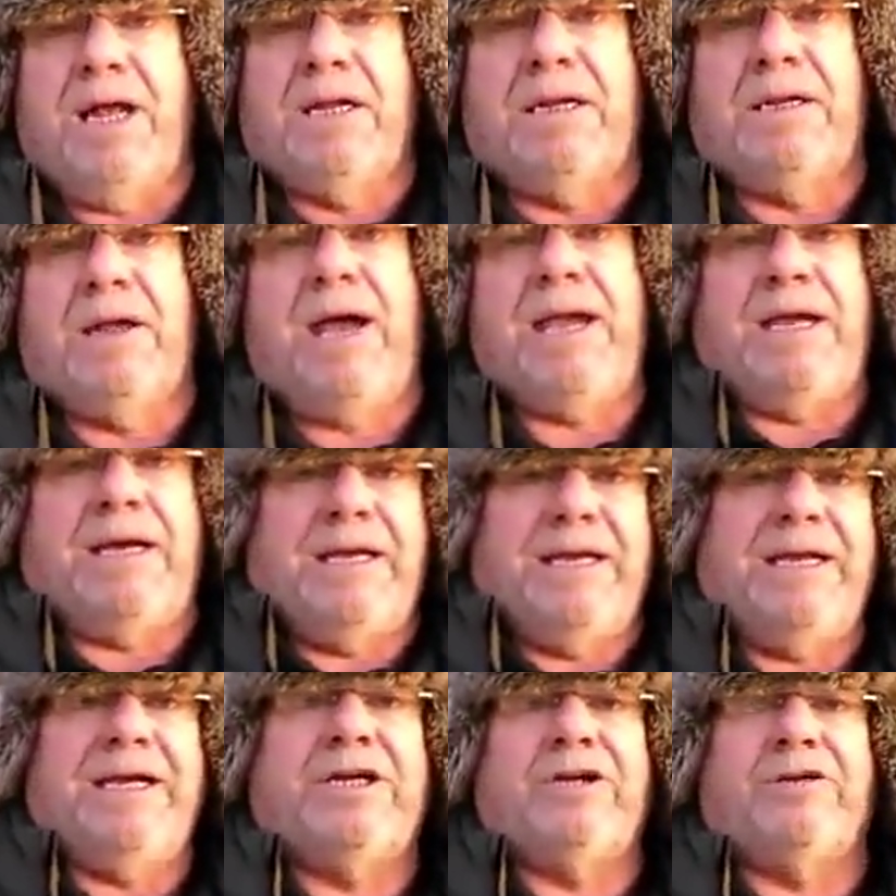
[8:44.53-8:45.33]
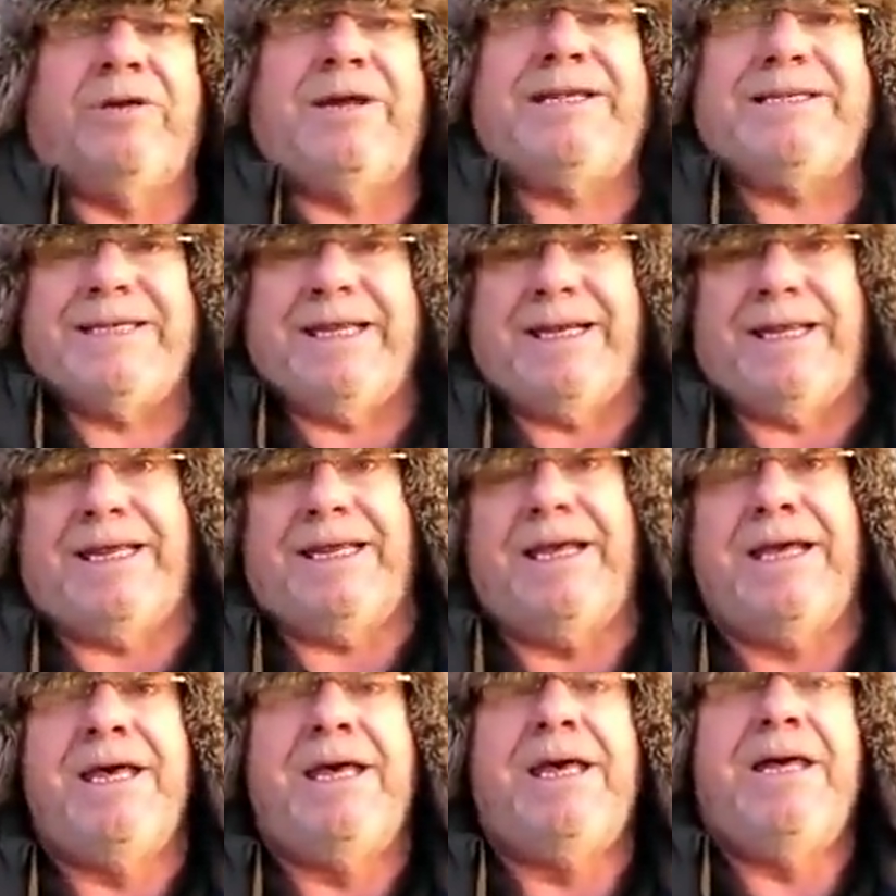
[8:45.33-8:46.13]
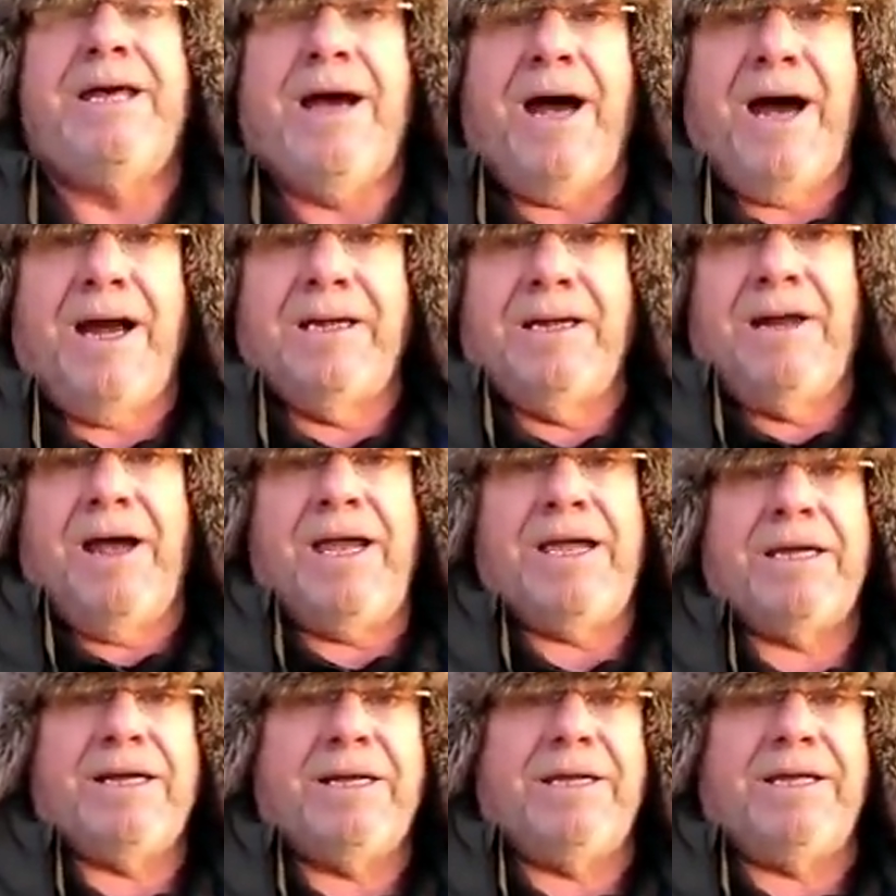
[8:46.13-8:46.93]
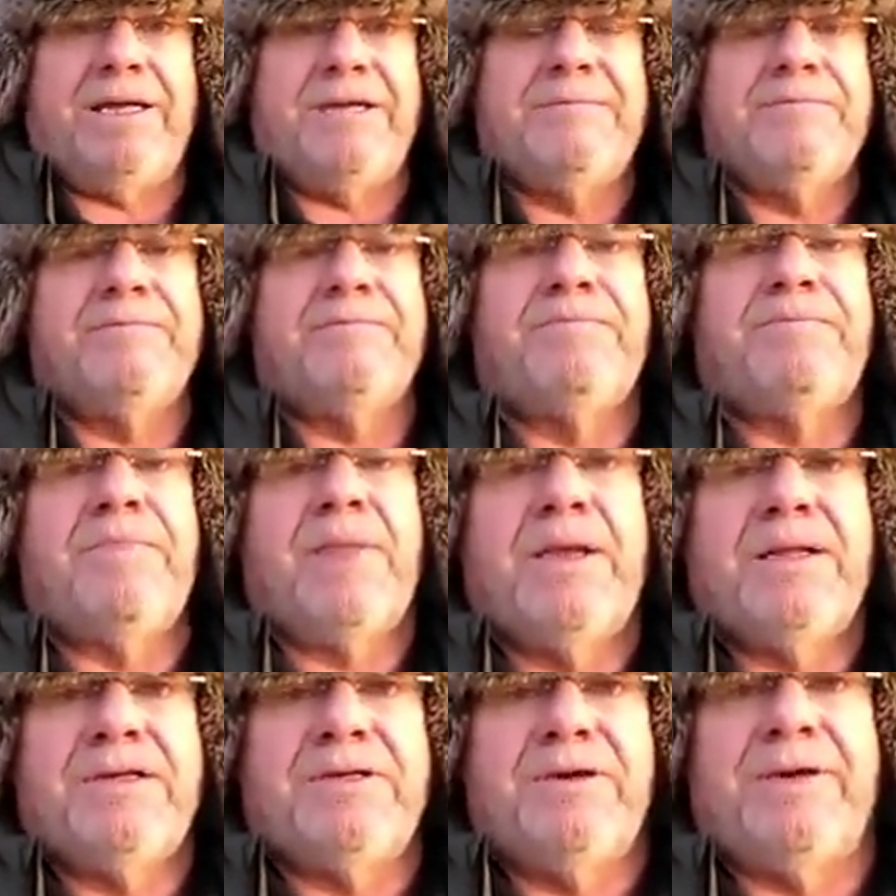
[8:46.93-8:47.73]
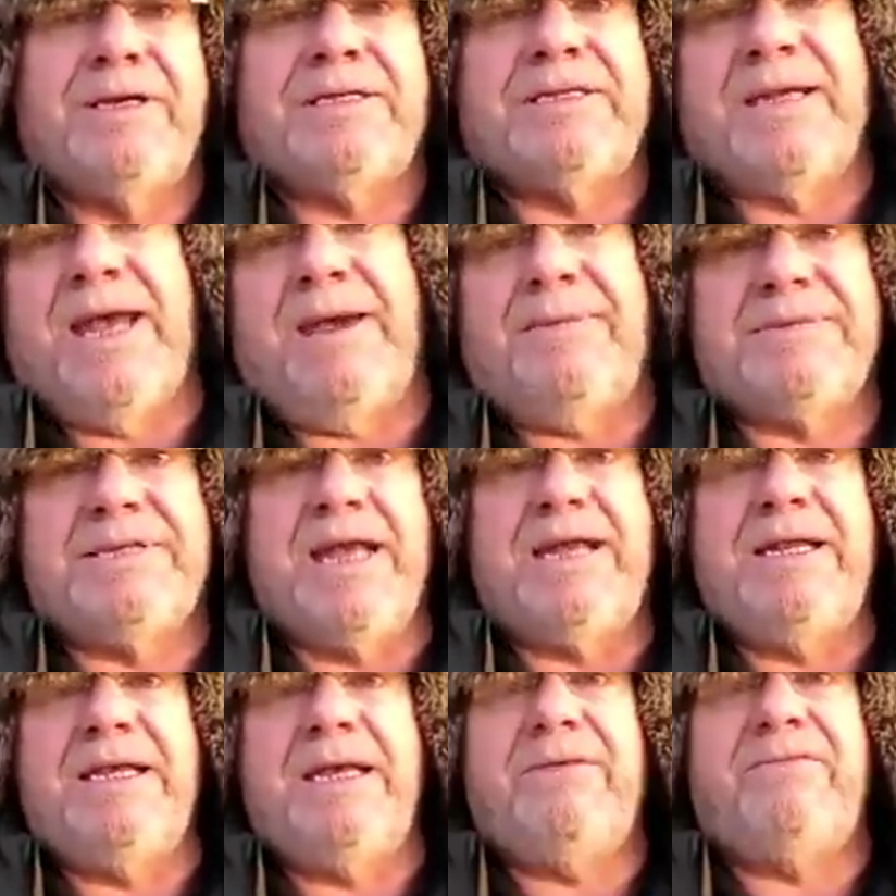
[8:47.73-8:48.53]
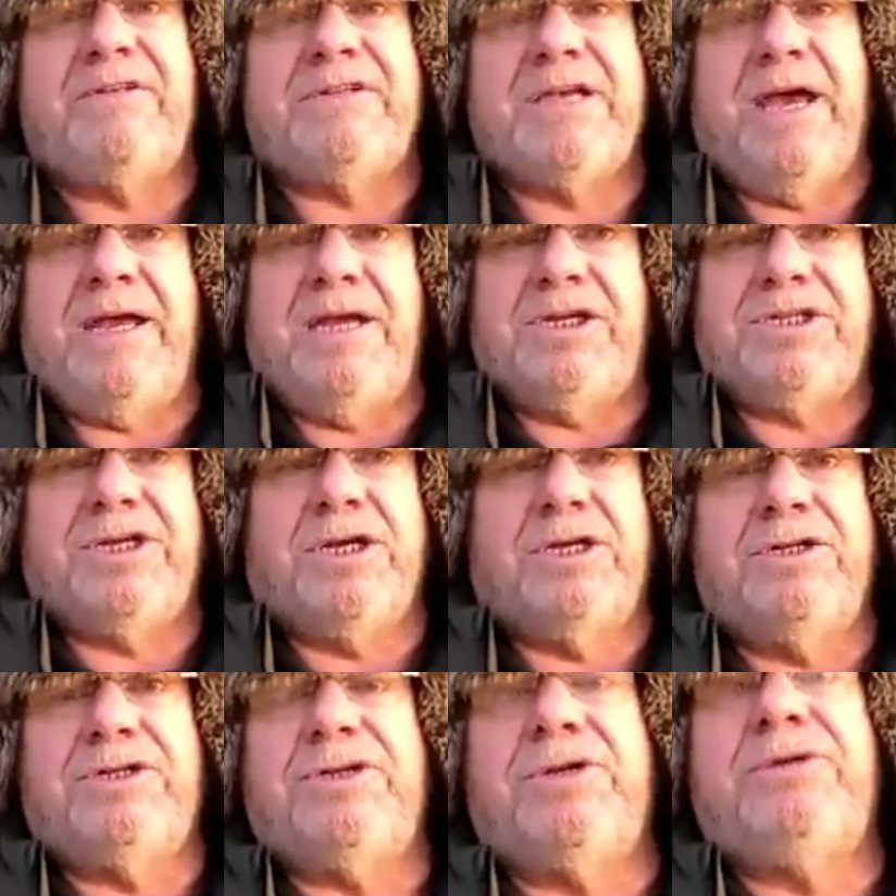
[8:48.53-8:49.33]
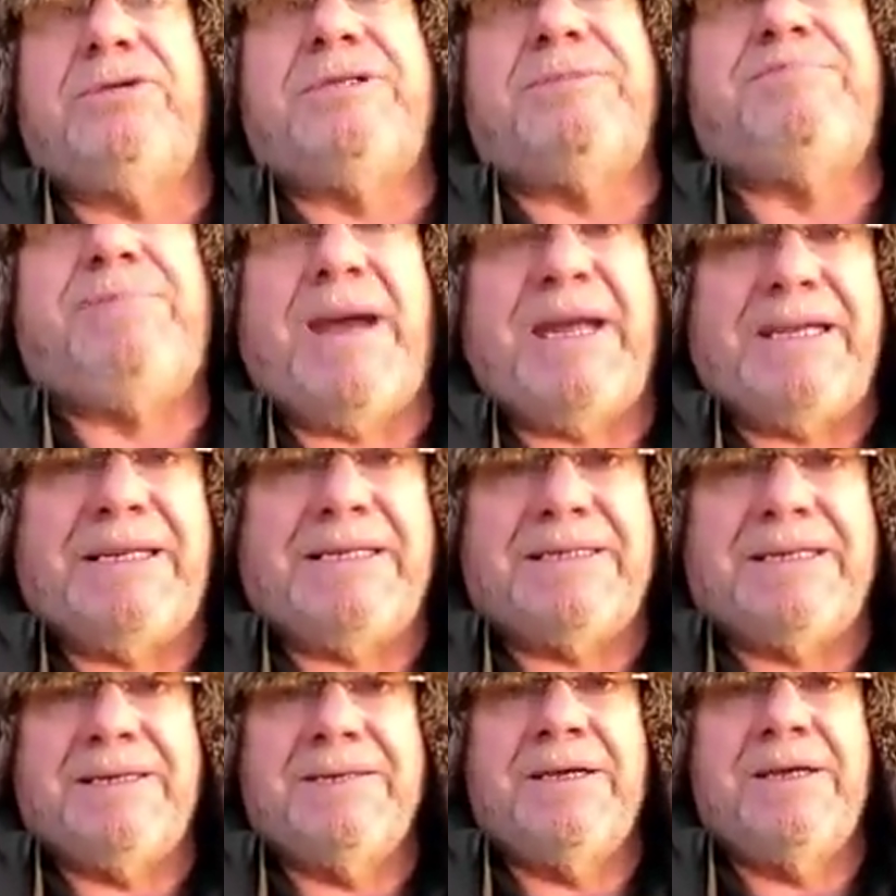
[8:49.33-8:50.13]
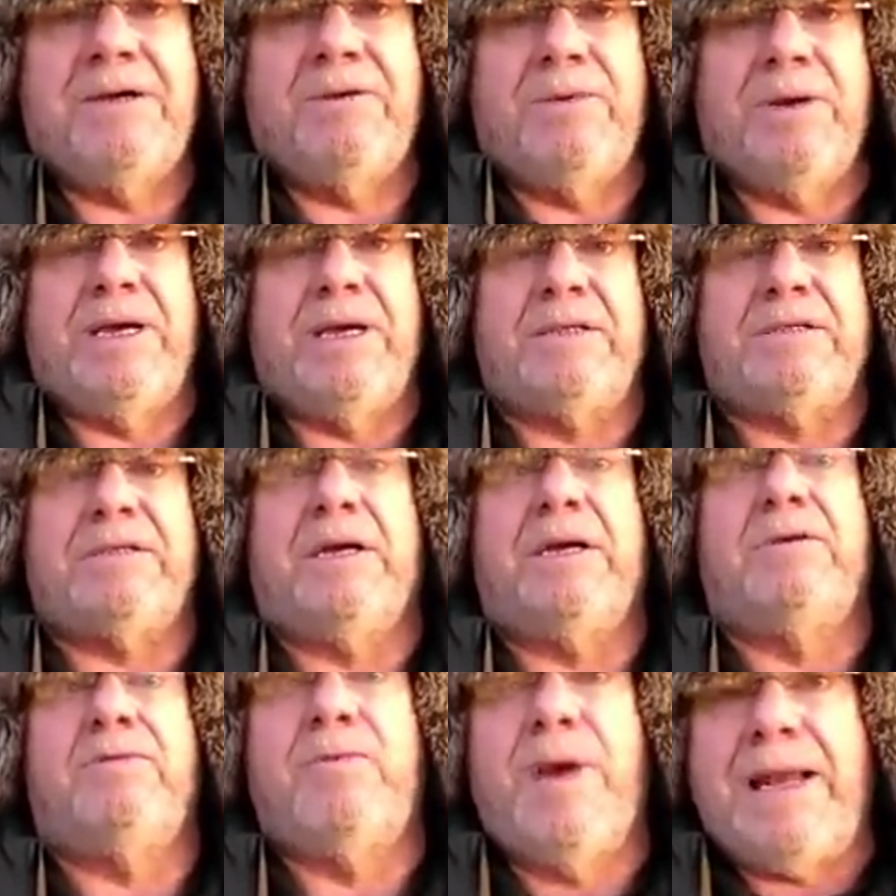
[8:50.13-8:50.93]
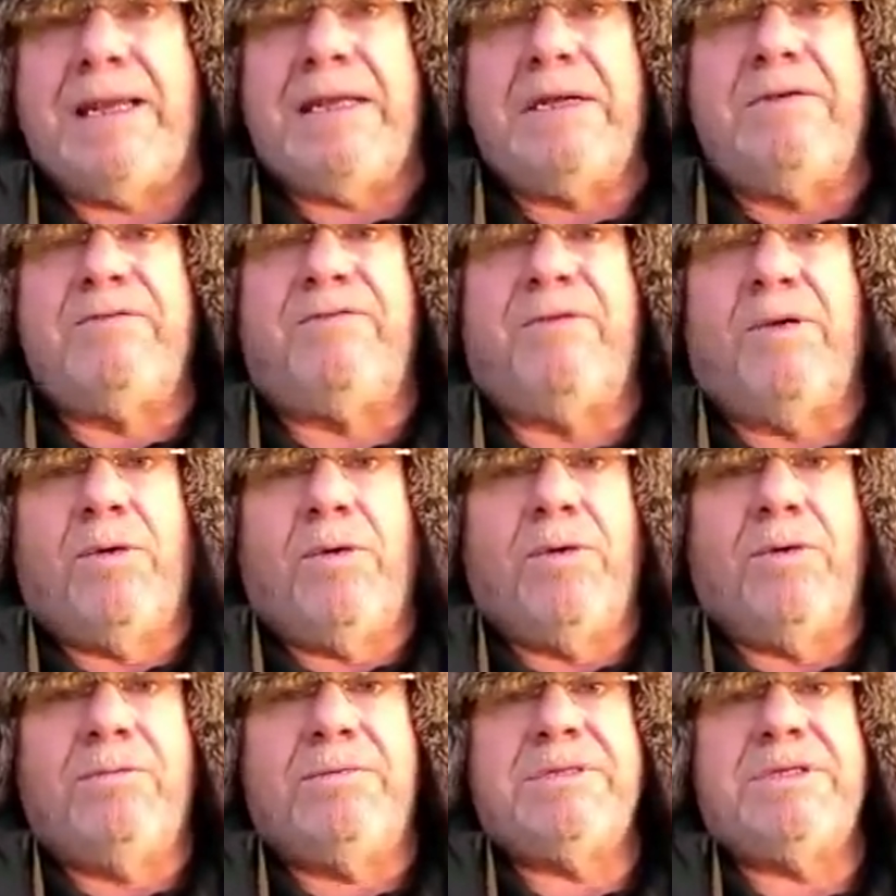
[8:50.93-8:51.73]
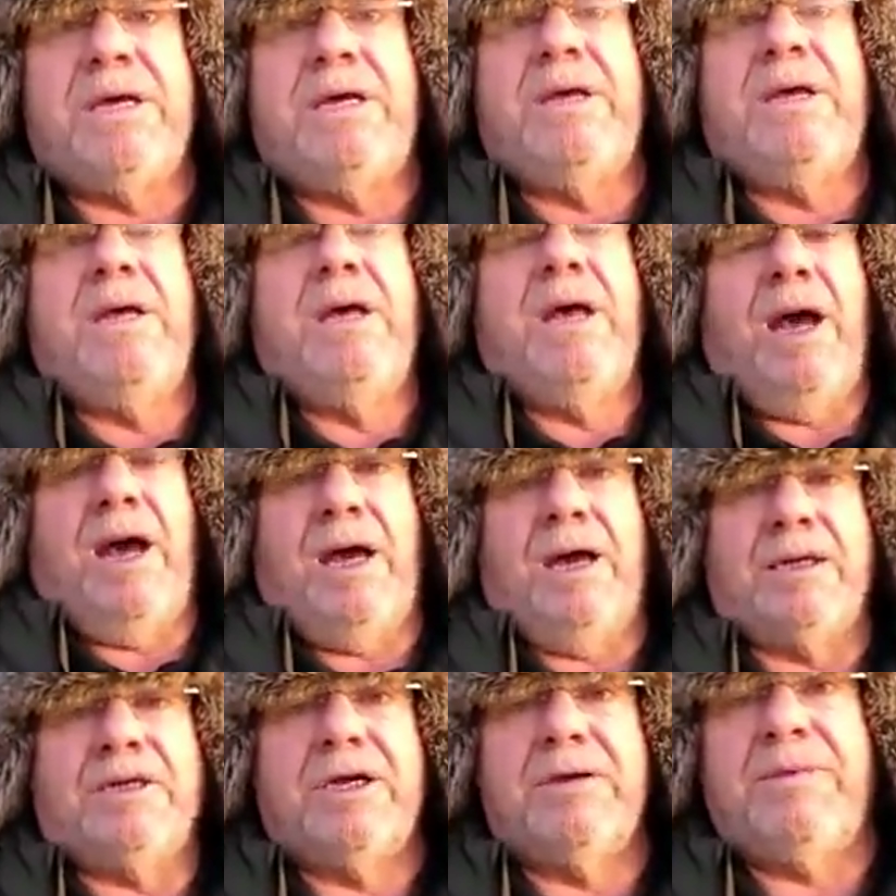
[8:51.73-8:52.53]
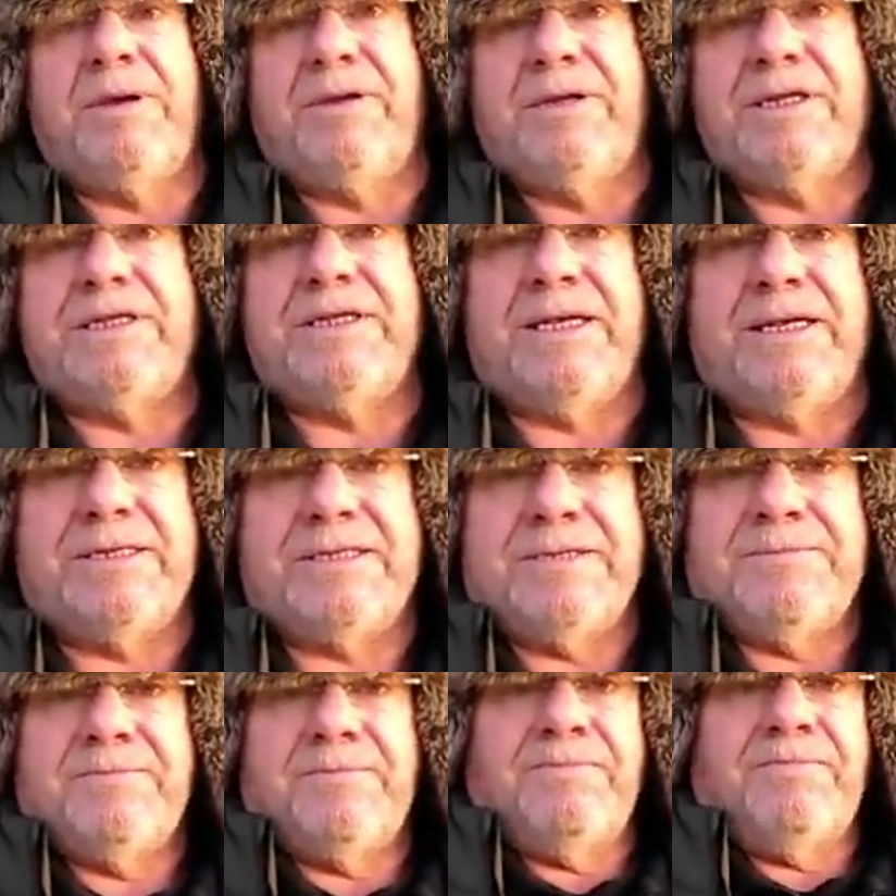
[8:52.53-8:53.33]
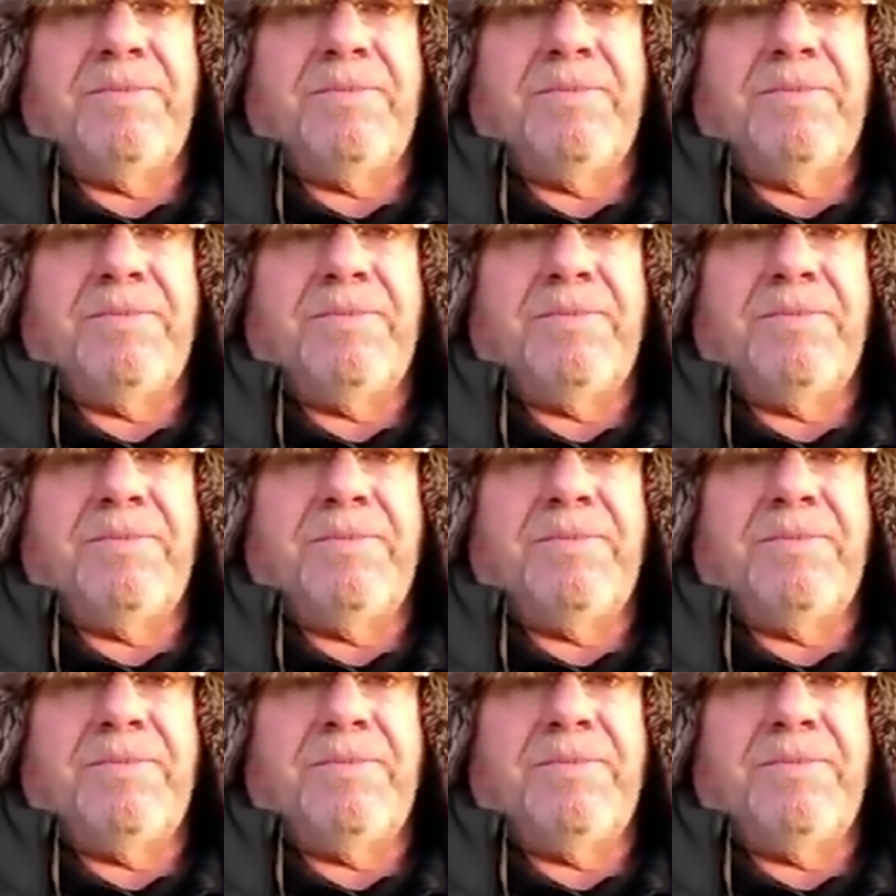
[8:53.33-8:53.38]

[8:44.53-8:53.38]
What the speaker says: unlikely, increasingly unlikely, to accept any invitation to debate with well-informed communities.